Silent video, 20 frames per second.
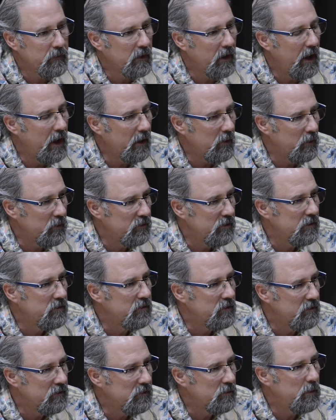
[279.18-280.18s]

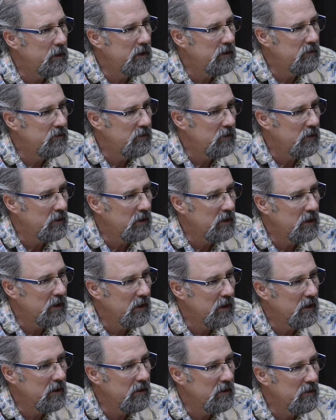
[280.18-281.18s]
acquisition speeds you can
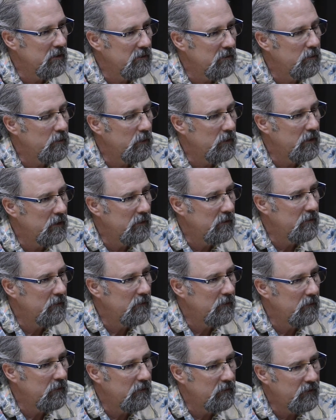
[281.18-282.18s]
get and the